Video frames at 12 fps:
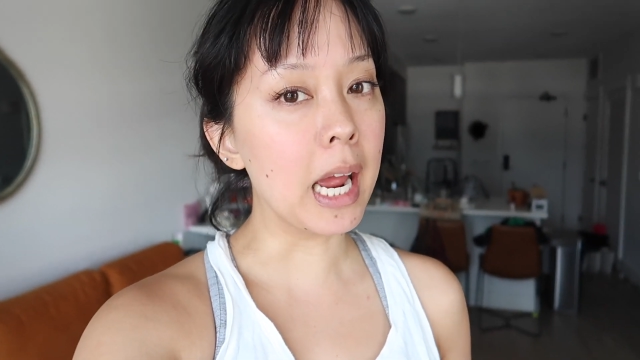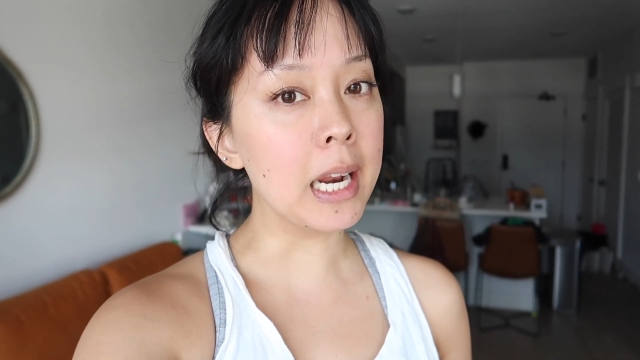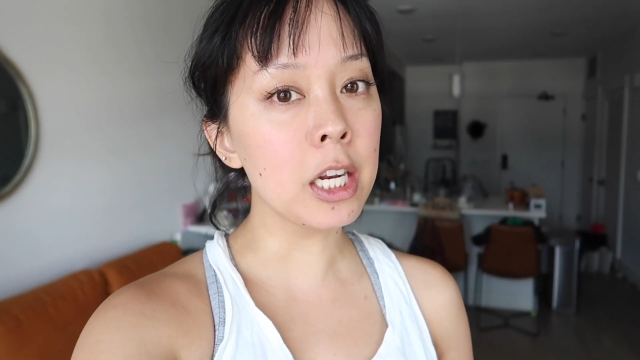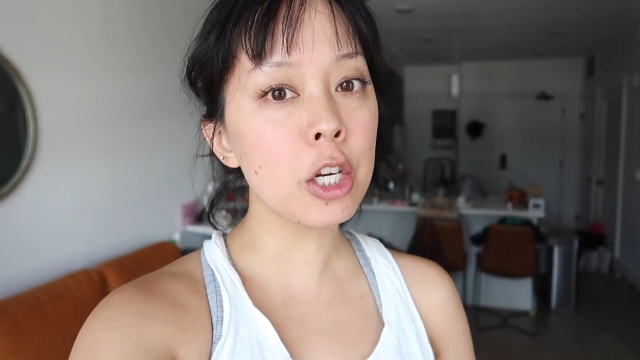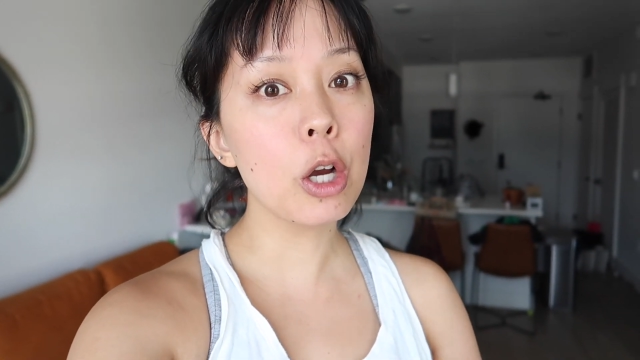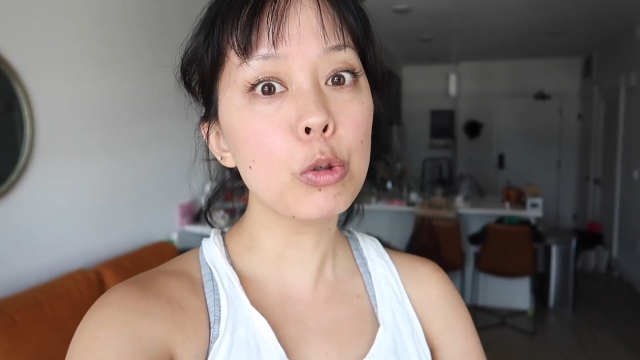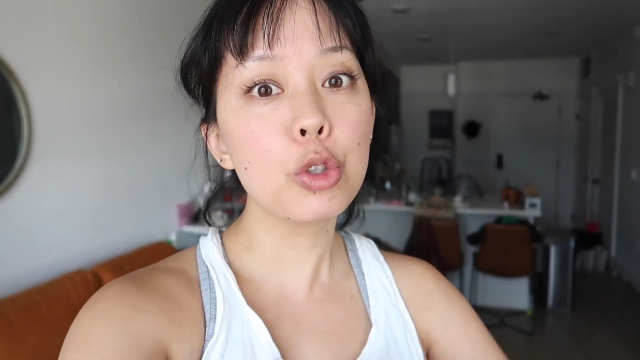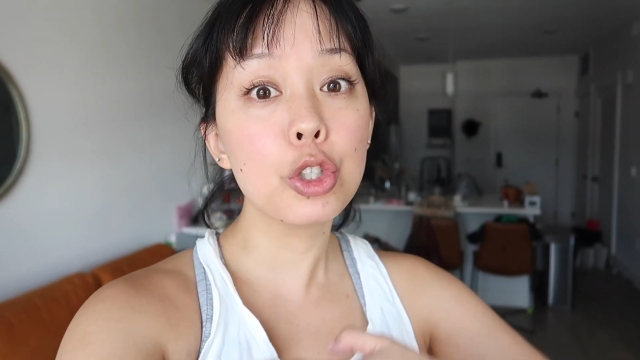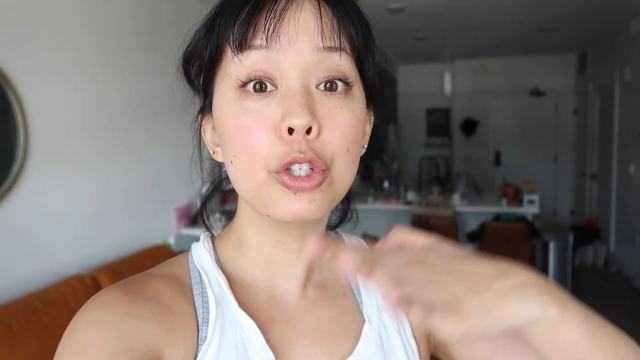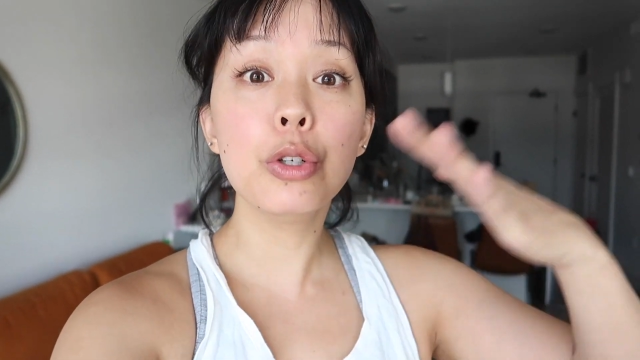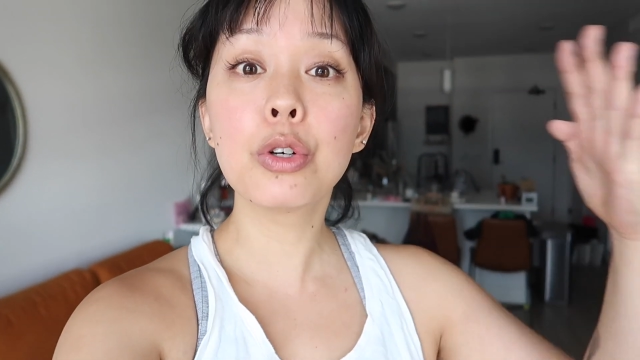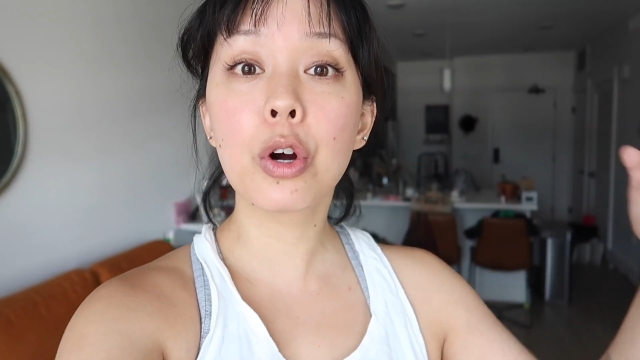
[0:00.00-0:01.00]
I didn't go
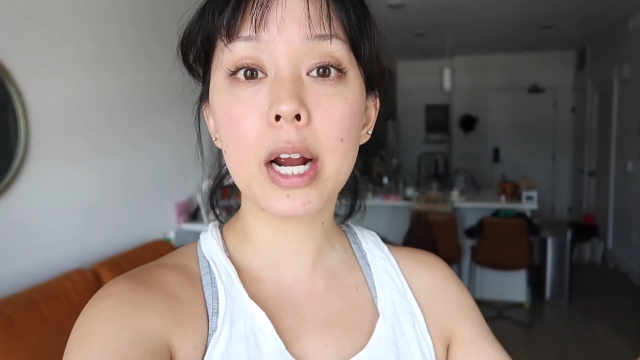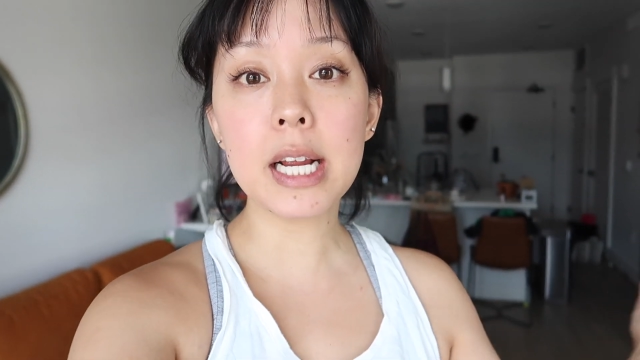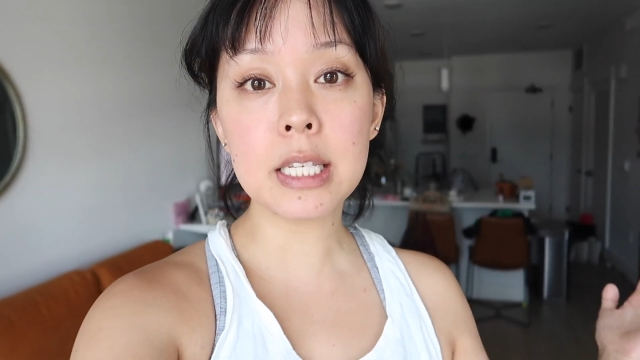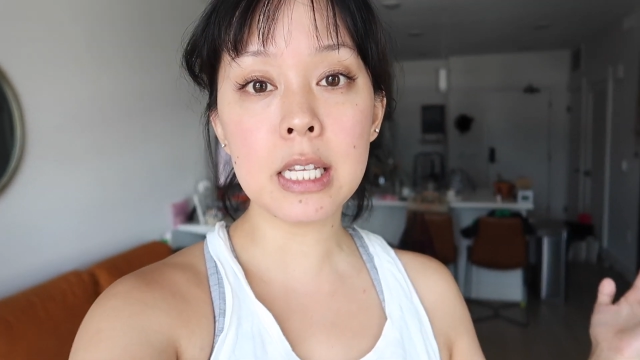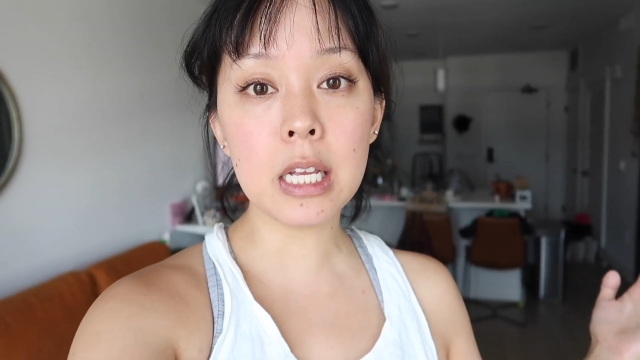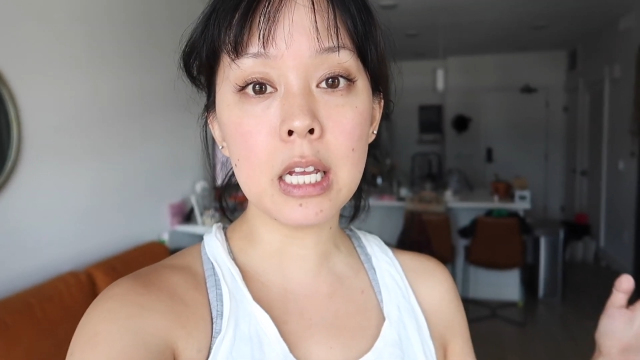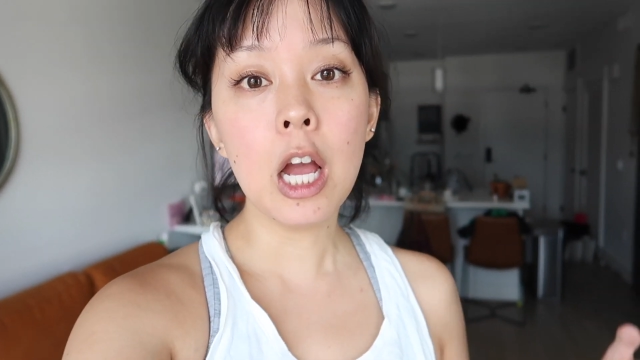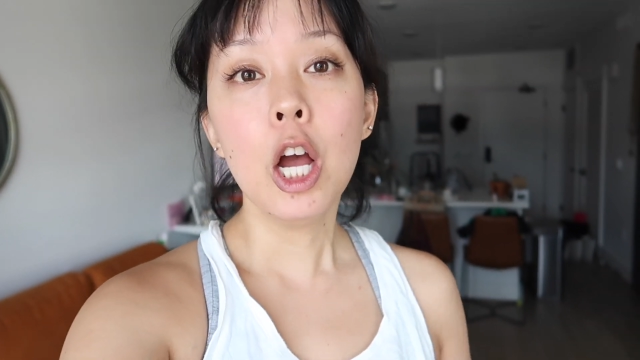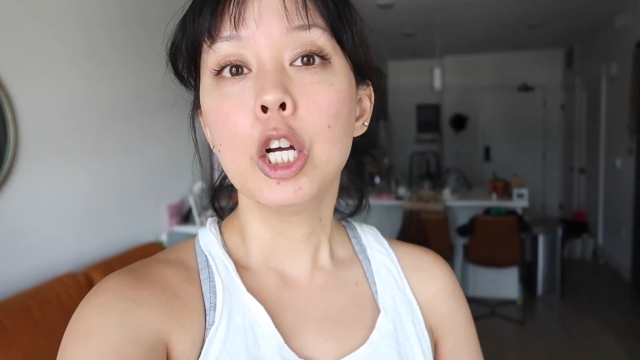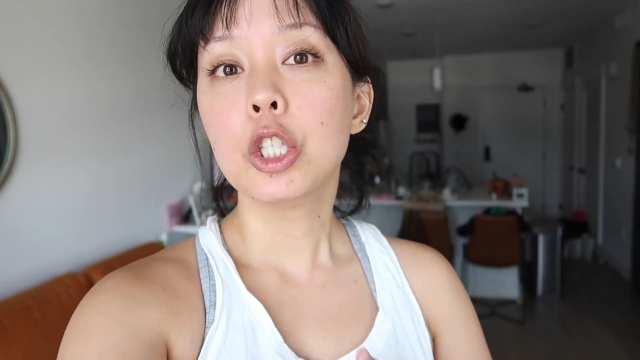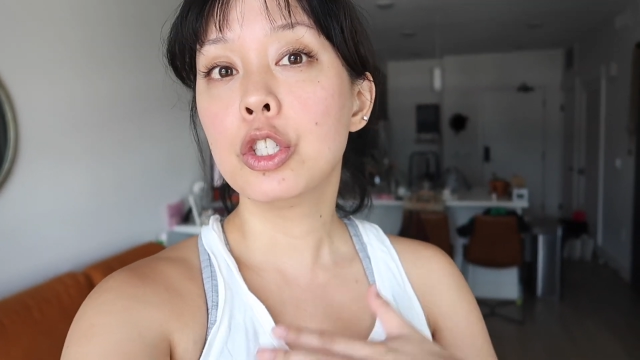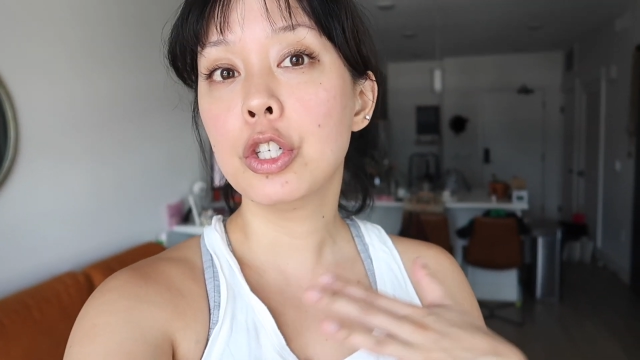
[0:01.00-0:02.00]
too crazy,
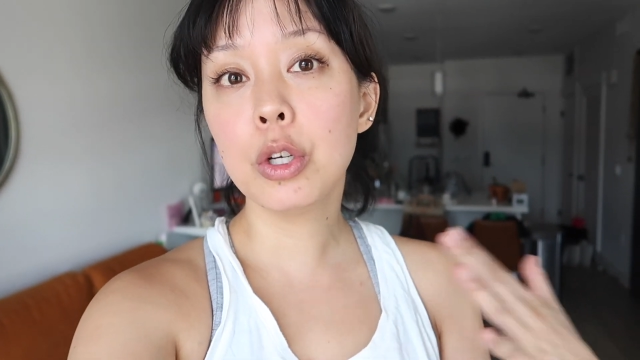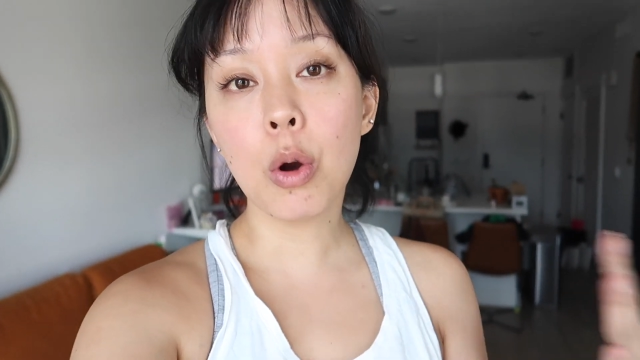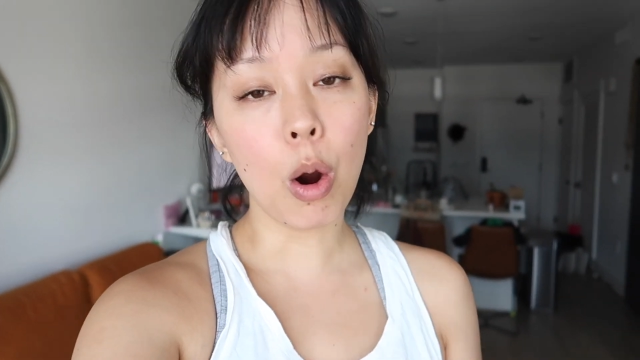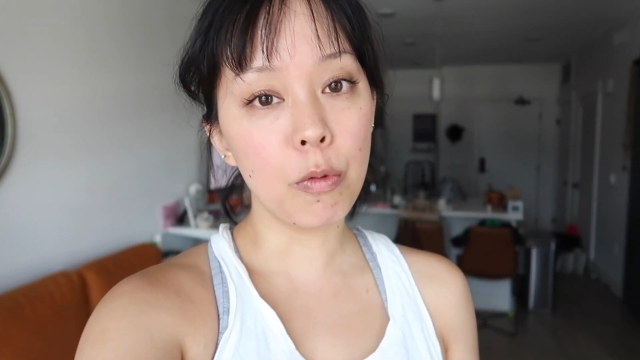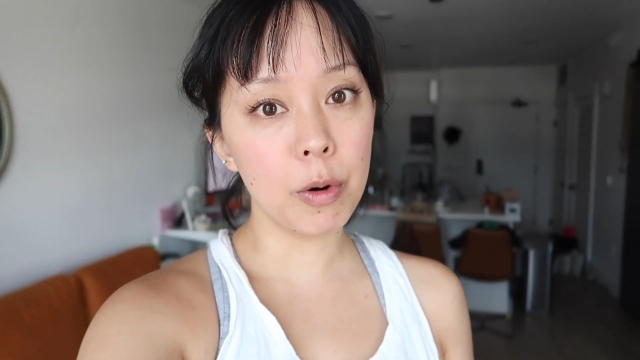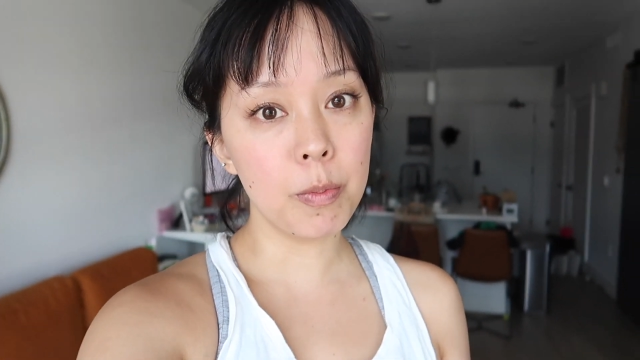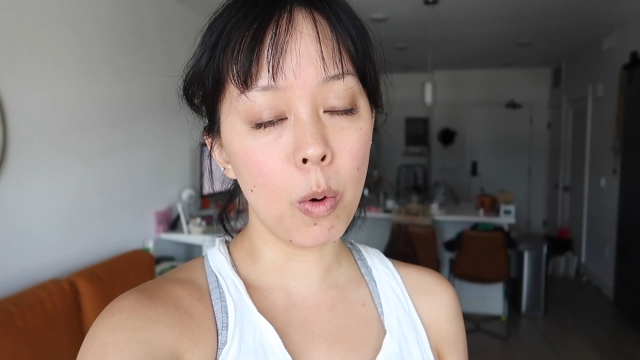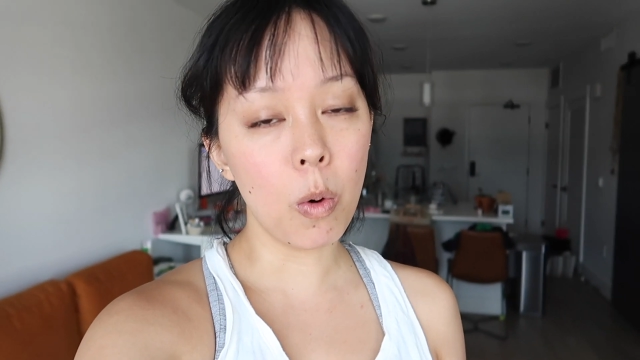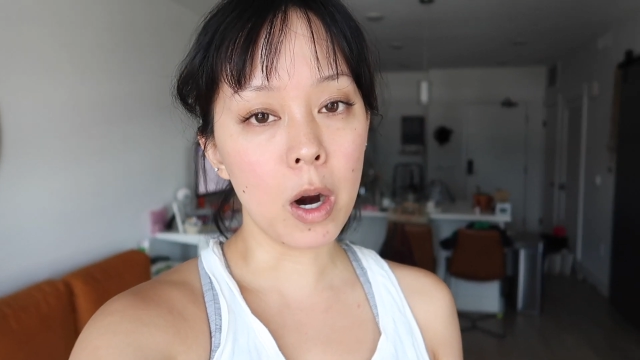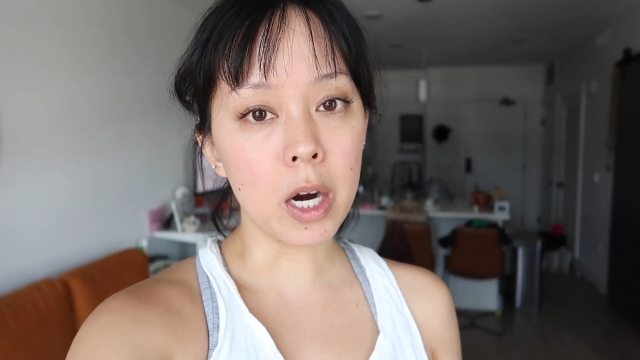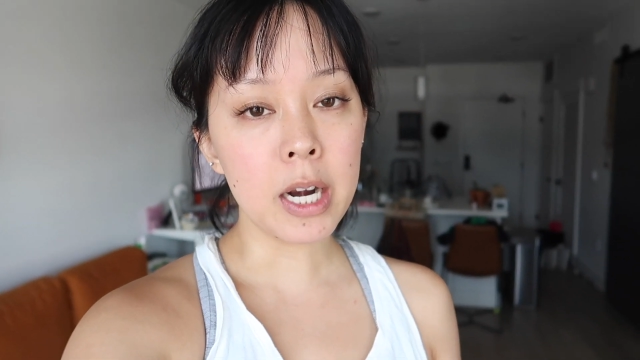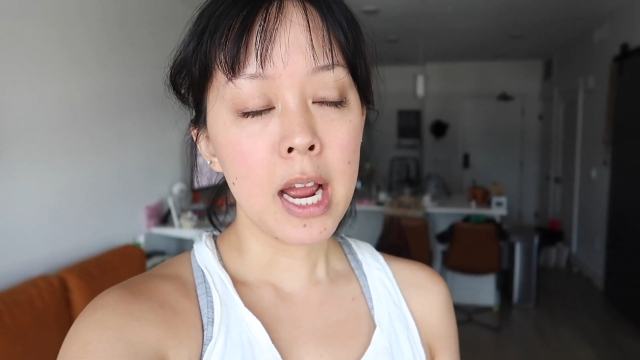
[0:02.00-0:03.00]
too
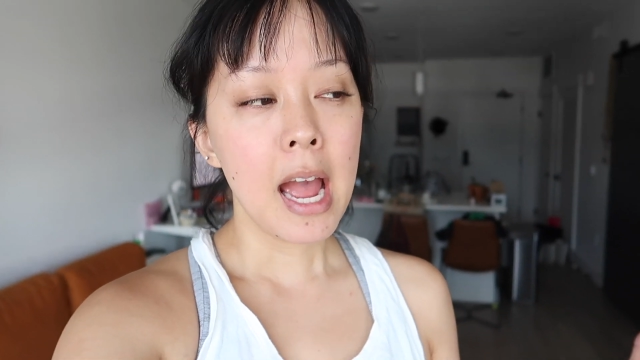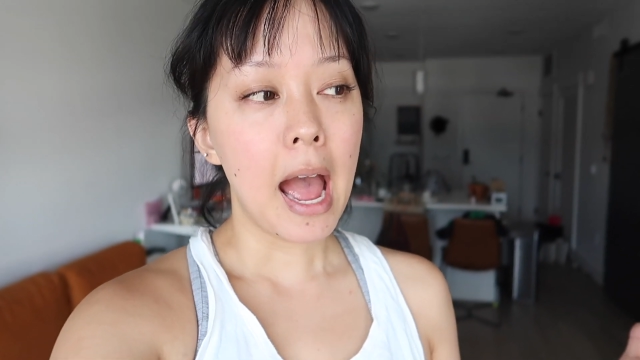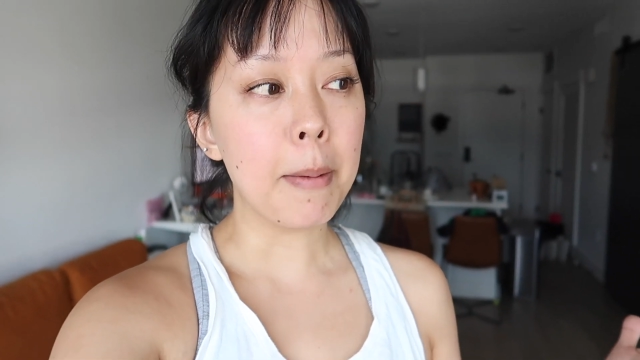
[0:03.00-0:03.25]
overboard,